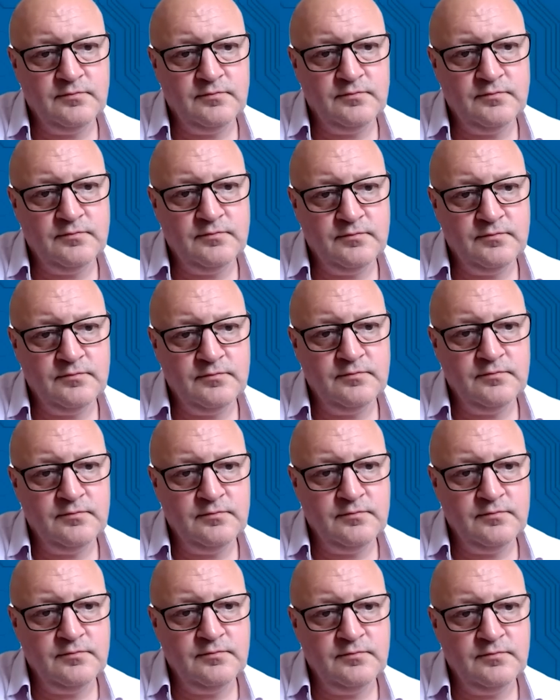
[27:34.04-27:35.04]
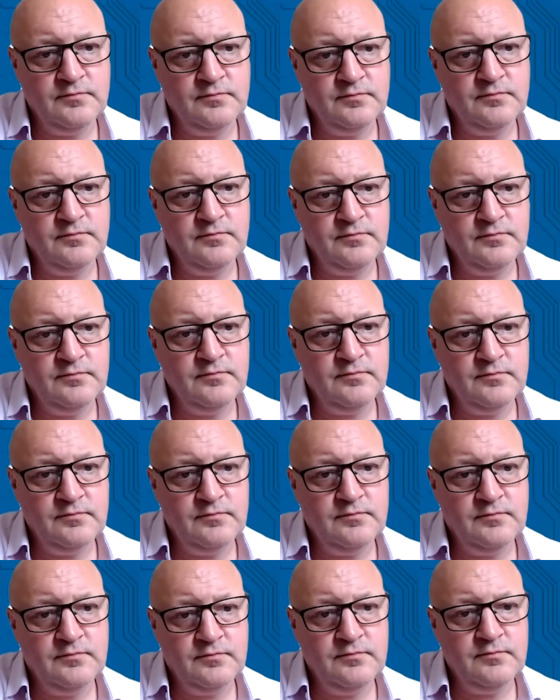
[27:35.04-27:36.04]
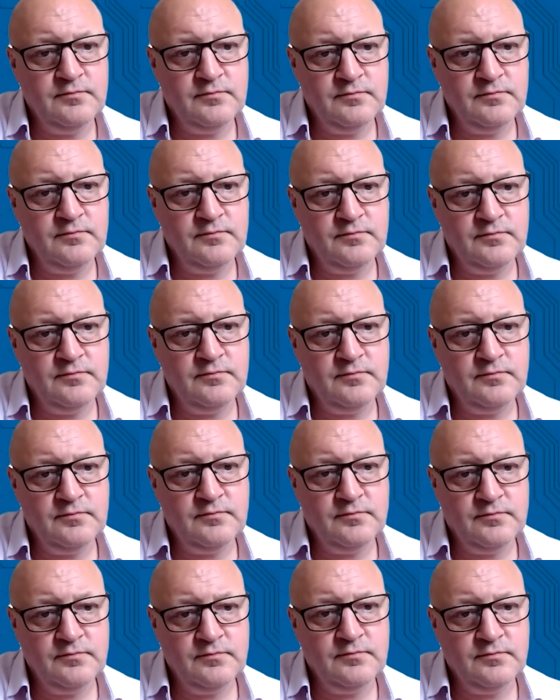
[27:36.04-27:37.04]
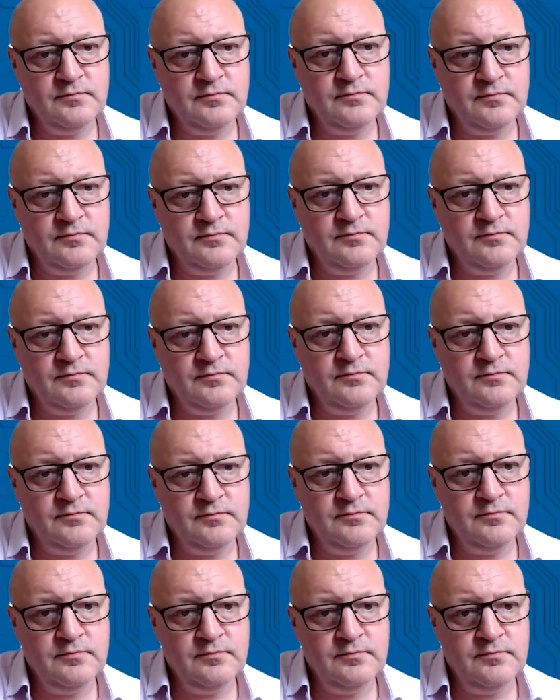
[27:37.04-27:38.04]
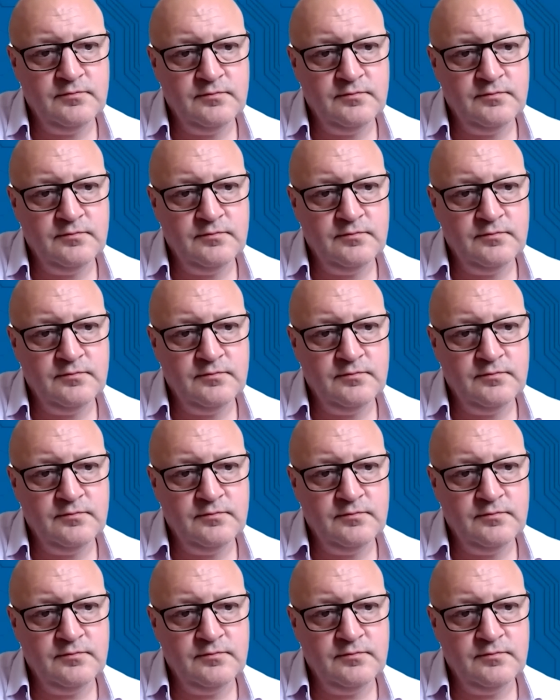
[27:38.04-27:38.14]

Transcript: (silent)